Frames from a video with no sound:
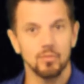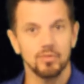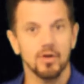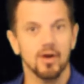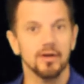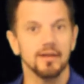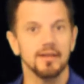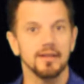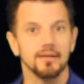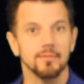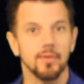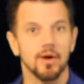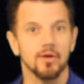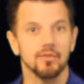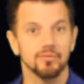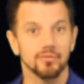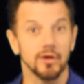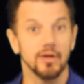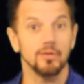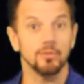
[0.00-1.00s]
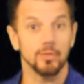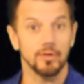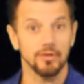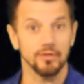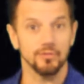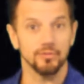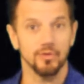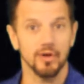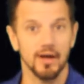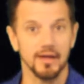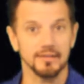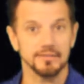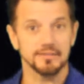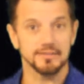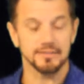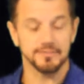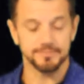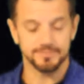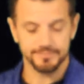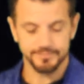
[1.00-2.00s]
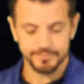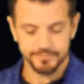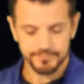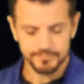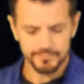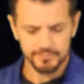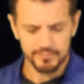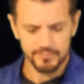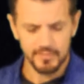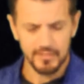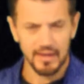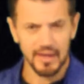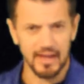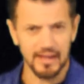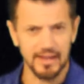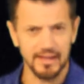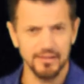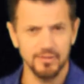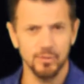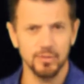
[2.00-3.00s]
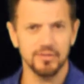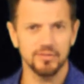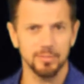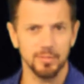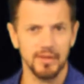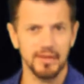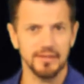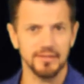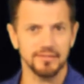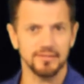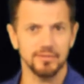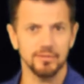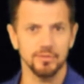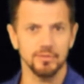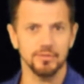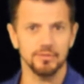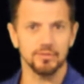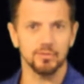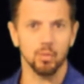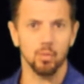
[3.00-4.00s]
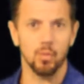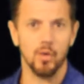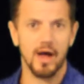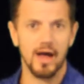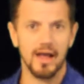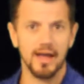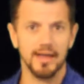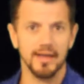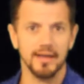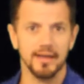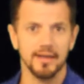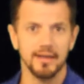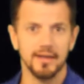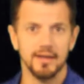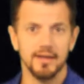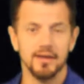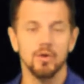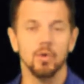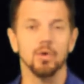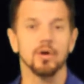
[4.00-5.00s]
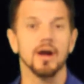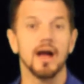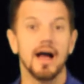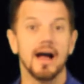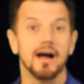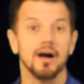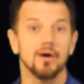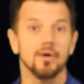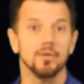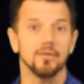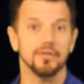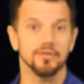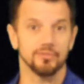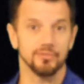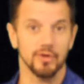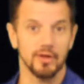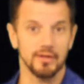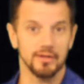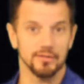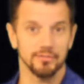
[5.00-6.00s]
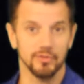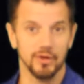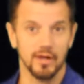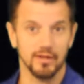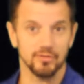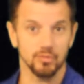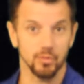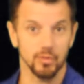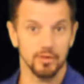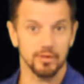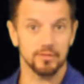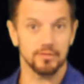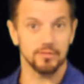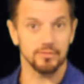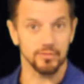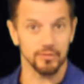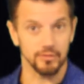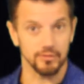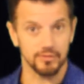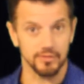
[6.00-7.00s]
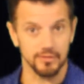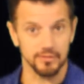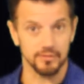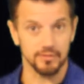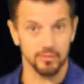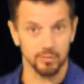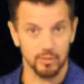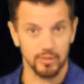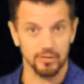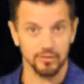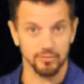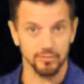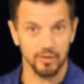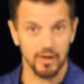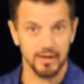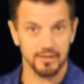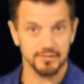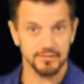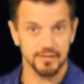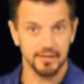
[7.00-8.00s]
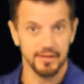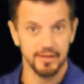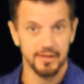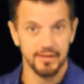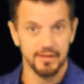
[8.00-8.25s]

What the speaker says: Talking about front and rear defrost. I like to explain to students why or how the front defrost works versus the rear defrost.